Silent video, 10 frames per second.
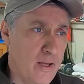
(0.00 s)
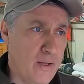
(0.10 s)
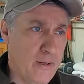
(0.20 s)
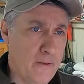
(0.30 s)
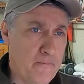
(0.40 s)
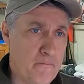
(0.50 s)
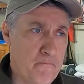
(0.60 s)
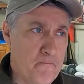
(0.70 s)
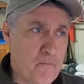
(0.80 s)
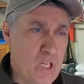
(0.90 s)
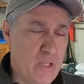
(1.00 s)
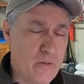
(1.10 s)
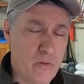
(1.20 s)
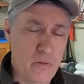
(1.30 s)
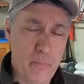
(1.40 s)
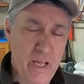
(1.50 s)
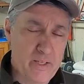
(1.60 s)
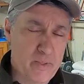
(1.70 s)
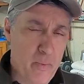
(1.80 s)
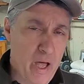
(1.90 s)
Um, they're in a
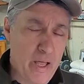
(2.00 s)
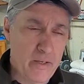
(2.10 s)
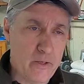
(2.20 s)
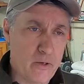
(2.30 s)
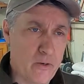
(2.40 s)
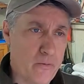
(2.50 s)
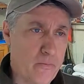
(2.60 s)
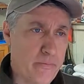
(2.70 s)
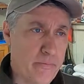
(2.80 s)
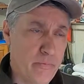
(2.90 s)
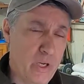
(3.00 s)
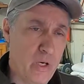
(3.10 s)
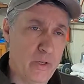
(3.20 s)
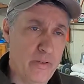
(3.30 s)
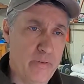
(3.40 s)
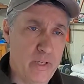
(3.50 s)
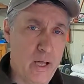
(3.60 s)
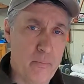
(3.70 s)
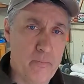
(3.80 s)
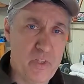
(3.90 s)
bad spot. They're not only have they
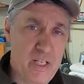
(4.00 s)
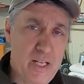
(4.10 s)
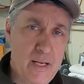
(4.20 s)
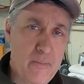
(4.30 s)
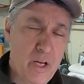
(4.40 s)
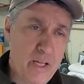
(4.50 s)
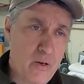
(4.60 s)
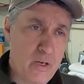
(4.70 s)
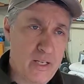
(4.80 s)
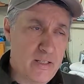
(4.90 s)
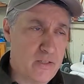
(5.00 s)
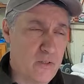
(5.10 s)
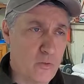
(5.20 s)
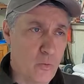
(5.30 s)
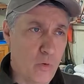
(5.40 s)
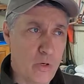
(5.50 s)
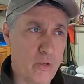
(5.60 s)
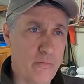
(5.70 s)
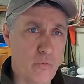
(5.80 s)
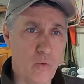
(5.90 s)
not seen anybody or any distilled
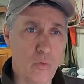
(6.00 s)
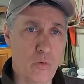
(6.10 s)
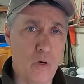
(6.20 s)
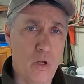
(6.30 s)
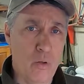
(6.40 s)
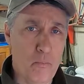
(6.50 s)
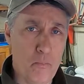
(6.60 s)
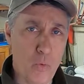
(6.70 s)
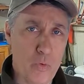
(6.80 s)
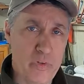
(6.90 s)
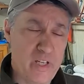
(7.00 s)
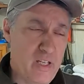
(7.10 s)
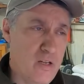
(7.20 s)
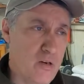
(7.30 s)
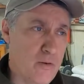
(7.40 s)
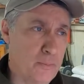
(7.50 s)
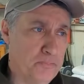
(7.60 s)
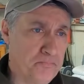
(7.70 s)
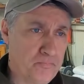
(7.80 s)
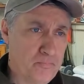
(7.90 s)
water for more than a year,
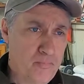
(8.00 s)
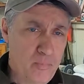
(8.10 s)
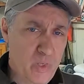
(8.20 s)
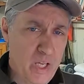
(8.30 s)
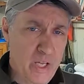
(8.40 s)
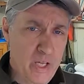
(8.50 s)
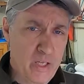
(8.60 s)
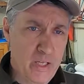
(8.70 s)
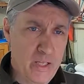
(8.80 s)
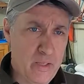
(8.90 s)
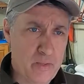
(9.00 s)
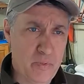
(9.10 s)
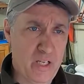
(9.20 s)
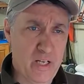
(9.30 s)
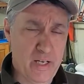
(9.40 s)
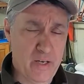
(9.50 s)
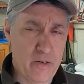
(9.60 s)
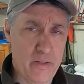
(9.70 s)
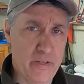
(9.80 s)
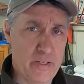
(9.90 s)
and it's been in an
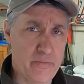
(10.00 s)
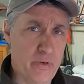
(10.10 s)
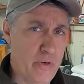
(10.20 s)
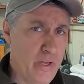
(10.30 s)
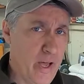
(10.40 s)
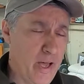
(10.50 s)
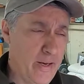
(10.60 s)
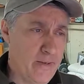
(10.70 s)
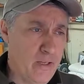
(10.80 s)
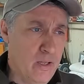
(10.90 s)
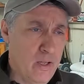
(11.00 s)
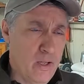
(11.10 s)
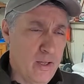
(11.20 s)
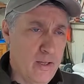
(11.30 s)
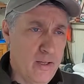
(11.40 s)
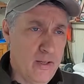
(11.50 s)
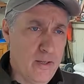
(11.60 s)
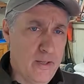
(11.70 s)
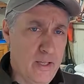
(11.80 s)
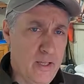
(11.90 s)
area that's very hot.
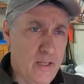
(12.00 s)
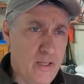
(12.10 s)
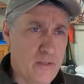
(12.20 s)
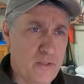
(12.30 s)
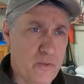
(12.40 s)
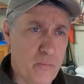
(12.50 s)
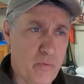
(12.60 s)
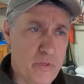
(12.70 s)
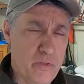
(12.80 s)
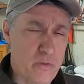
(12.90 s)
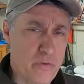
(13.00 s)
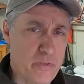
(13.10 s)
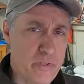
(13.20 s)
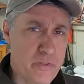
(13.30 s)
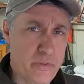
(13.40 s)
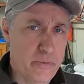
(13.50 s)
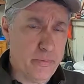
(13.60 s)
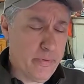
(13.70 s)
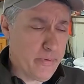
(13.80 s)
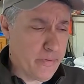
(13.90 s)
Uh, and so I'm pretty sure the distilled
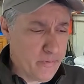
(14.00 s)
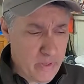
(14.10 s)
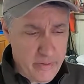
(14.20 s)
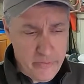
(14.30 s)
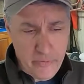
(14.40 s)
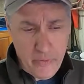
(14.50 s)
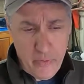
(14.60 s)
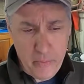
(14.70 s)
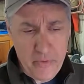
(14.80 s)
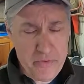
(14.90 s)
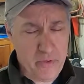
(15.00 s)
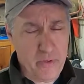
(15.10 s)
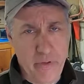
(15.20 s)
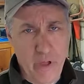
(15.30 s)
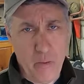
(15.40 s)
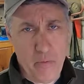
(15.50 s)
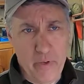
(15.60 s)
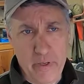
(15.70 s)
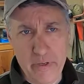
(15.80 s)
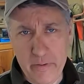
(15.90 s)
water almost
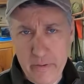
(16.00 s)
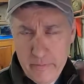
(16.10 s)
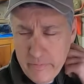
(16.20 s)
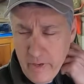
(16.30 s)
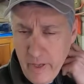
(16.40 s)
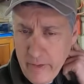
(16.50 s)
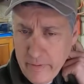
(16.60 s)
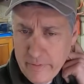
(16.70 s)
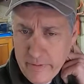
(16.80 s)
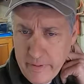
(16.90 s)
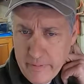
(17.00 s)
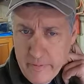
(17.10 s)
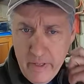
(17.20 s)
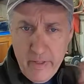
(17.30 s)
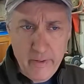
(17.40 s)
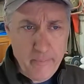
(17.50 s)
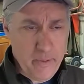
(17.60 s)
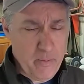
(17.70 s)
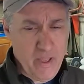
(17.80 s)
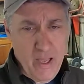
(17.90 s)
evaporated, if not uh,
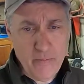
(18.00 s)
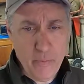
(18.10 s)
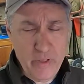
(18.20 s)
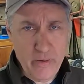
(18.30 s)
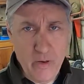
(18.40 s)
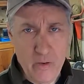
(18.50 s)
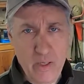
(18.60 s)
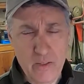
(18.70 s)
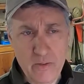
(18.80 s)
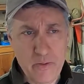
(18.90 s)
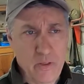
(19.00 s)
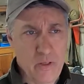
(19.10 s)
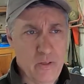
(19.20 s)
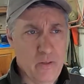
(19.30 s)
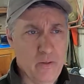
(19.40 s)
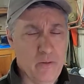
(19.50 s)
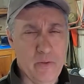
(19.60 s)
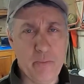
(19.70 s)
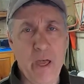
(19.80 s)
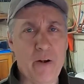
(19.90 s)
maybe halfway there, and the,
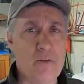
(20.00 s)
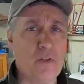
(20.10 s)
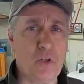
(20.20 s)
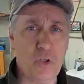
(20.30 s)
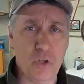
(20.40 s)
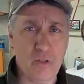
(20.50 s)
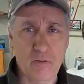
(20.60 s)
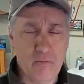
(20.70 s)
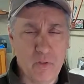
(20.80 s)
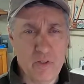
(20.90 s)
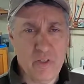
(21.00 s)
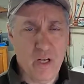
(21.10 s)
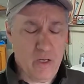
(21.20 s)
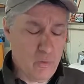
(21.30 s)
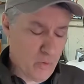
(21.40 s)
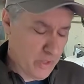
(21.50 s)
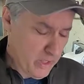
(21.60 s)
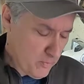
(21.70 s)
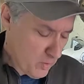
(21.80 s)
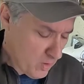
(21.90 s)
those batteries are cooked. They're just not going to work
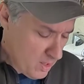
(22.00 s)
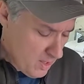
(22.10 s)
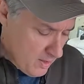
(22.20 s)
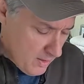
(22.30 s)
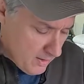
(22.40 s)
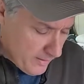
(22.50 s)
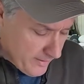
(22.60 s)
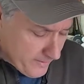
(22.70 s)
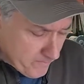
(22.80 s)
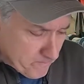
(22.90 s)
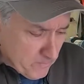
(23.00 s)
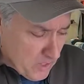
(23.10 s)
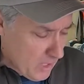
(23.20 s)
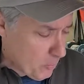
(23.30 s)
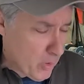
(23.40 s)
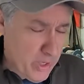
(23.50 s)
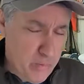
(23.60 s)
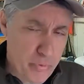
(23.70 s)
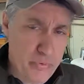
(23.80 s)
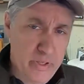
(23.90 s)
anymore. Um, I
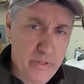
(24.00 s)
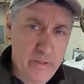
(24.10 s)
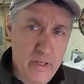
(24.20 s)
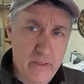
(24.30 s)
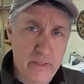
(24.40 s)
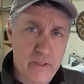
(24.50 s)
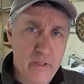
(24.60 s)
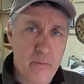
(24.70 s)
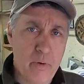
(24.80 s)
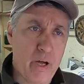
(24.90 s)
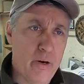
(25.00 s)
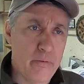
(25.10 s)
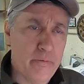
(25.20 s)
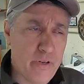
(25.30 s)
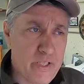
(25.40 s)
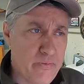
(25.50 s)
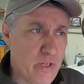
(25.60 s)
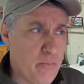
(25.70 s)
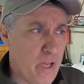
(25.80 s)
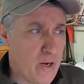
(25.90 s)
wanted to put in a lithium iron
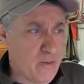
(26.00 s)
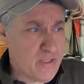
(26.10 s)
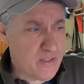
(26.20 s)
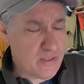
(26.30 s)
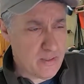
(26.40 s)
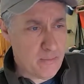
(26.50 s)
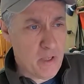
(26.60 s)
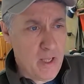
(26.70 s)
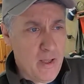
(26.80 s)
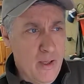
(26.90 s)
phosphate battery system.